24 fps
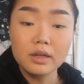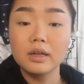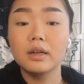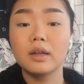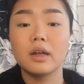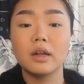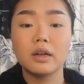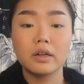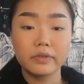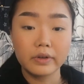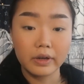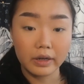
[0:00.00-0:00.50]

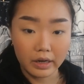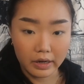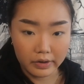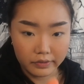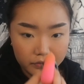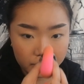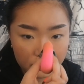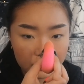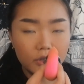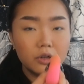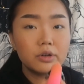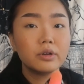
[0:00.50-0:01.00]
And
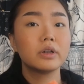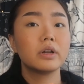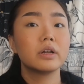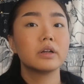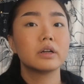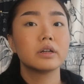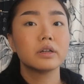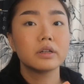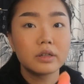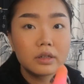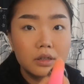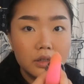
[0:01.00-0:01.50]

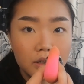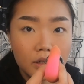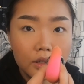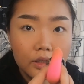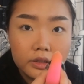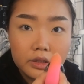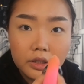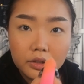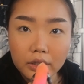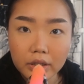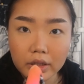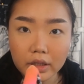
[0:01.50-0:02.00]

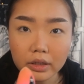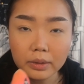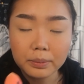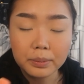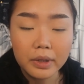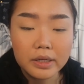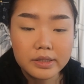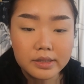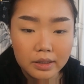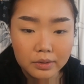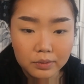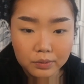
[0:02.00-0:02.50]
the only other
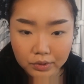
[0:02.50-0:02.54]
place I